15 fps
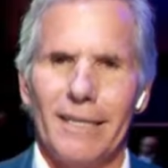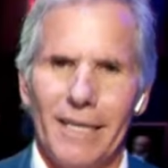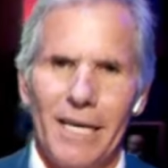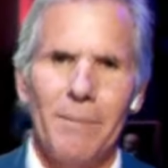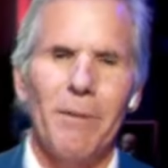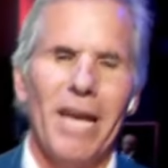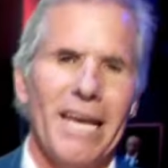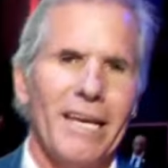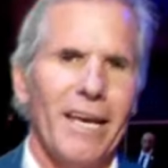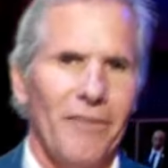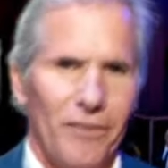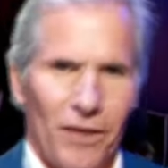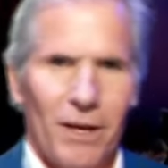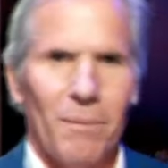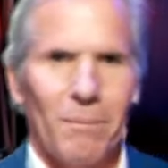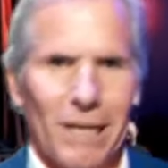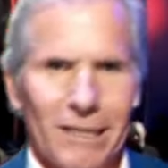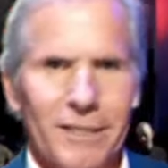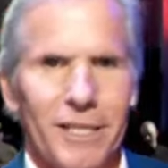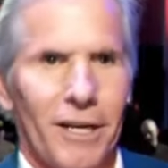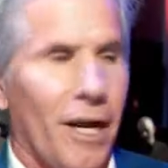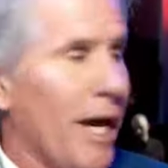He may get them
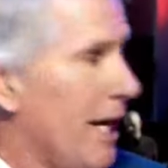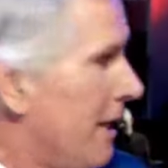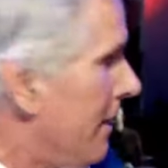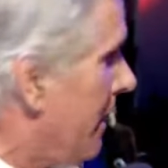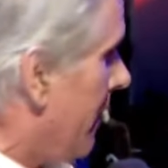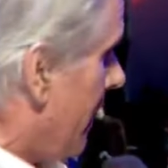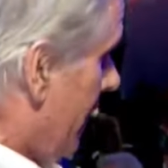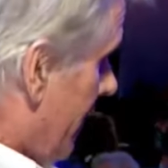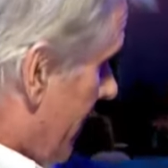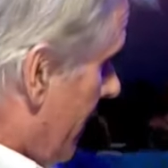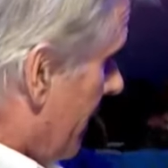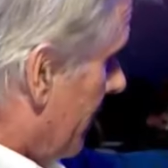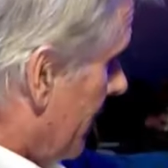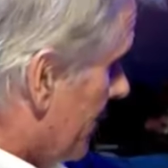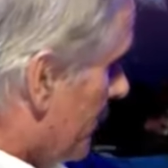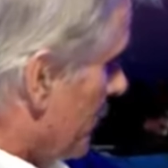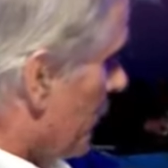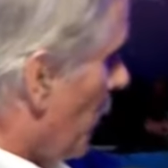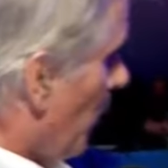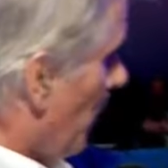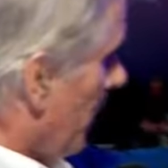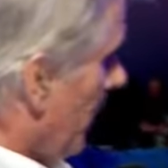tonight. This is
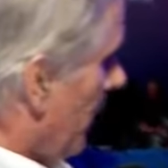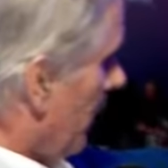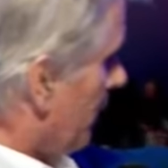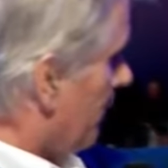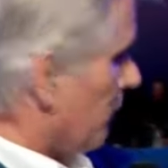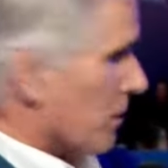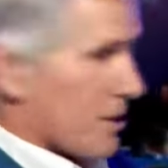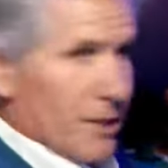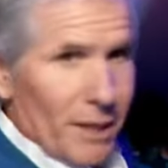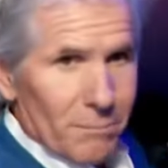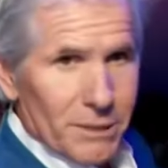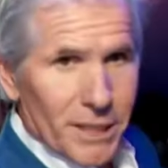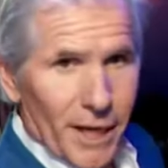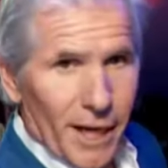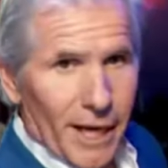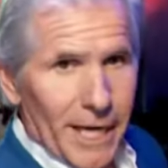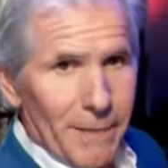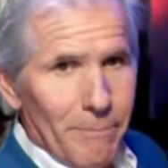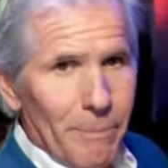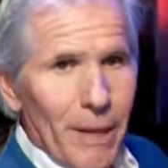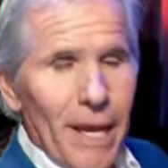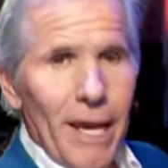going on for some
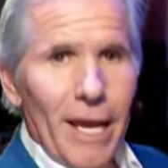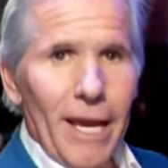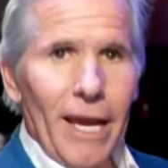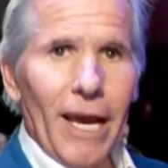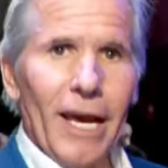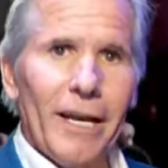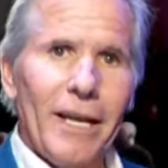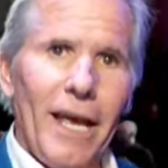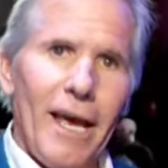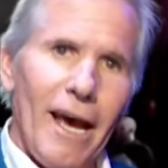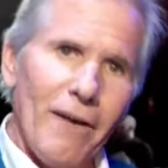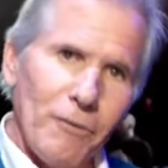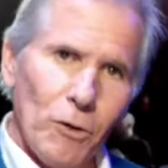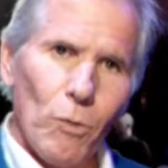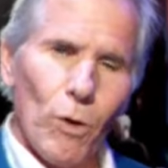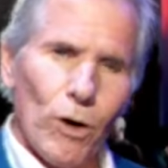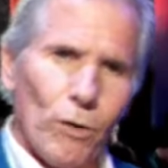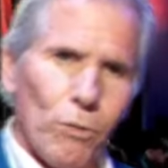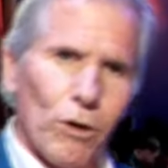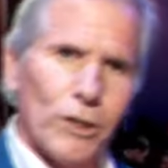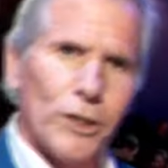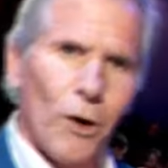time, and
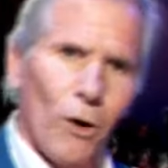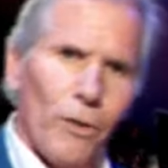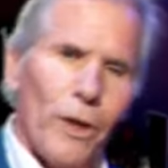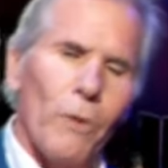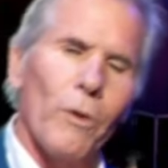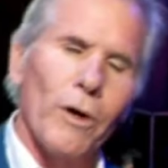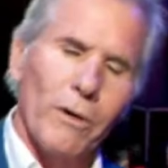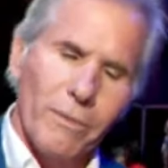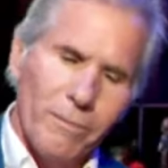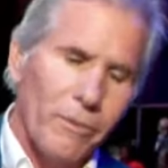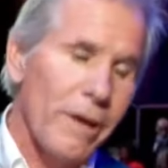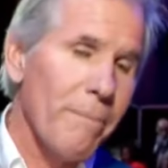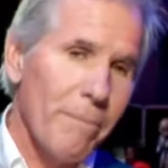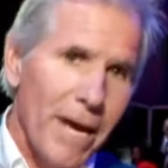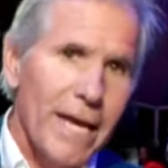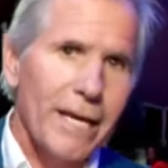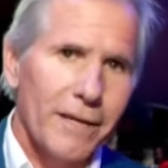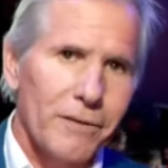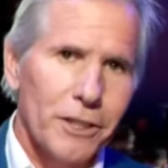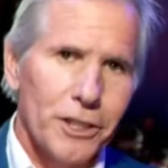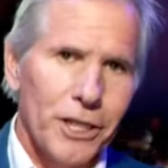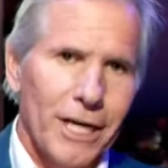afterward we're told that we'll, we may
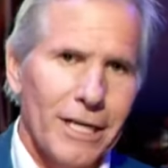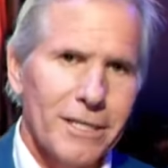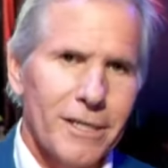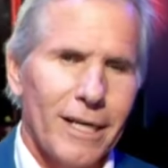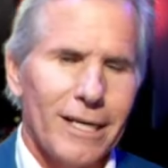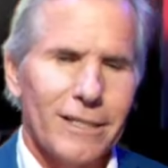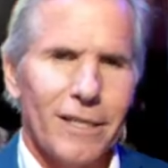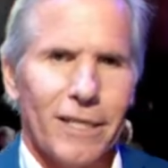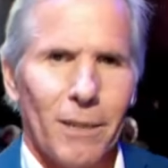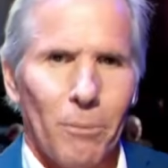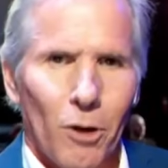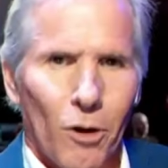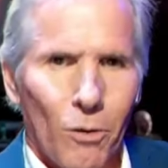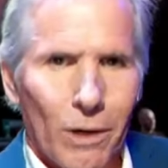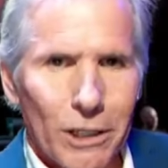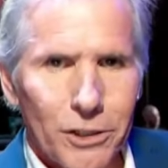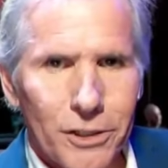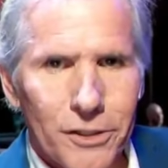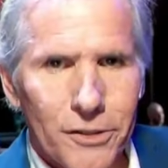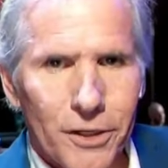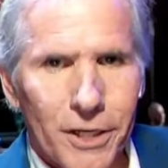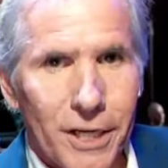get the chance to ask a couple
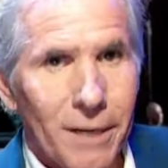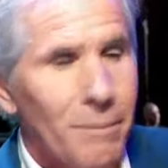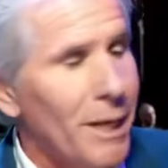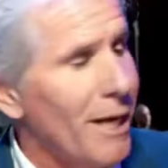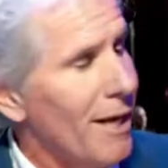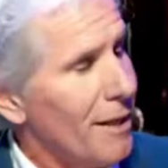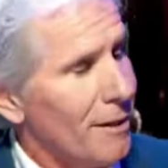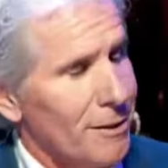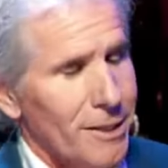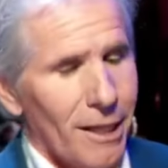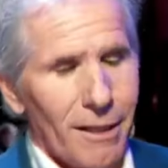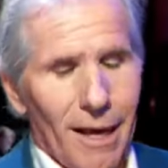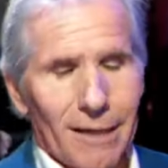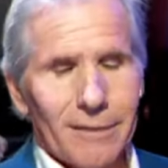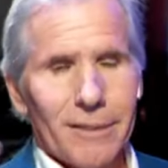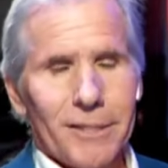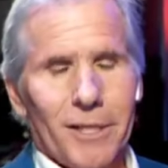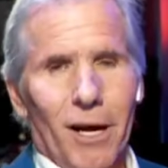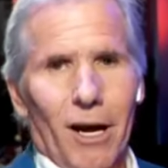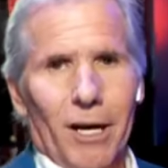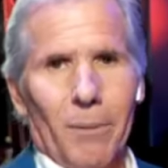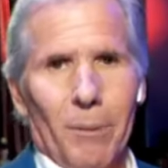questions to him. There's a lot to
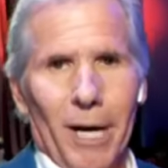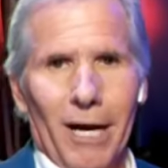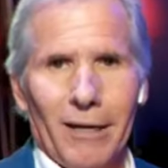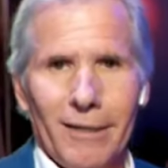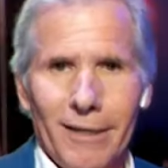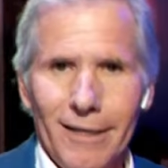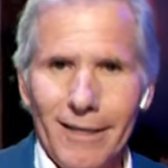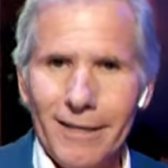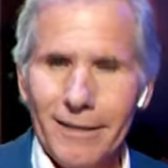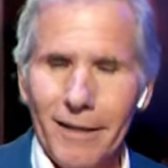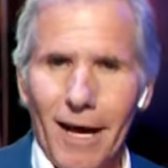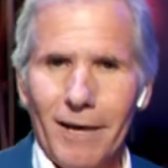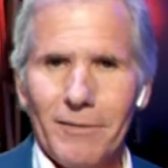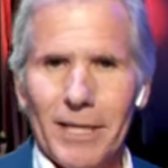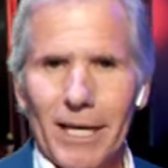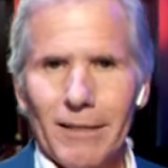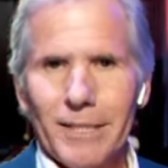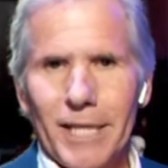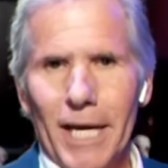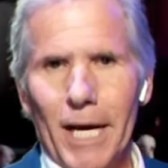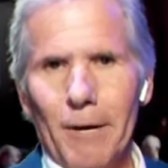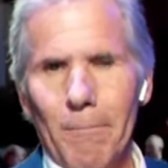talk about. Live
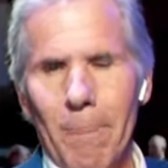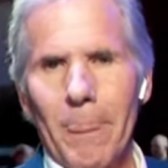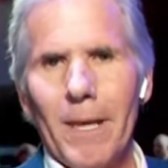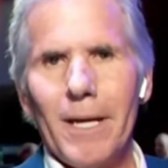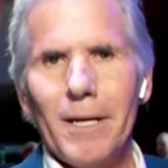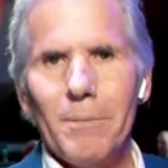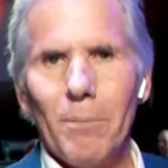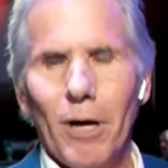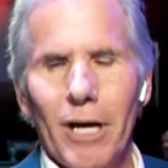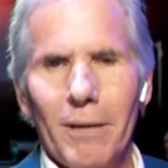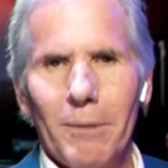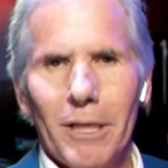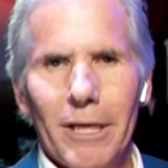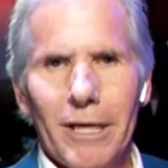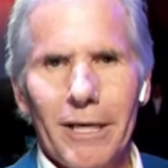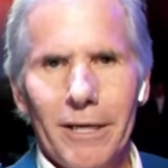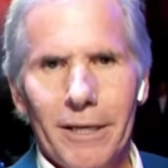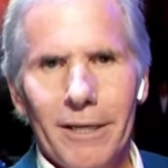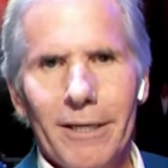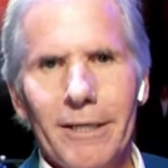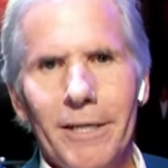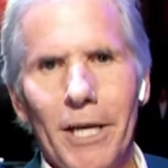downtown, Brian Mullahy,
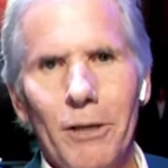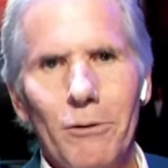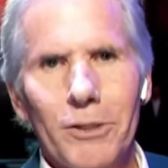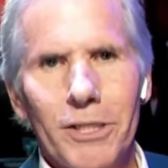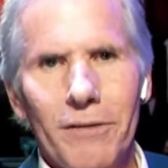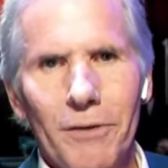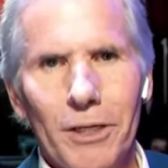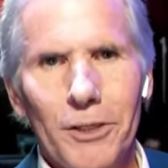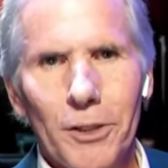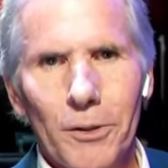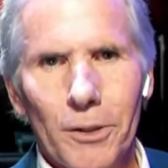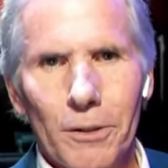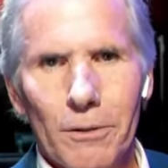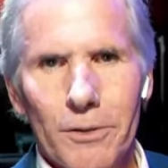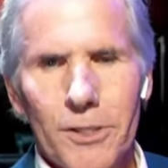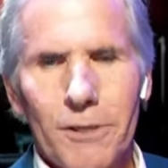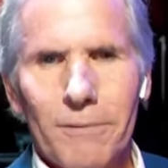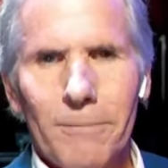K U T V two News.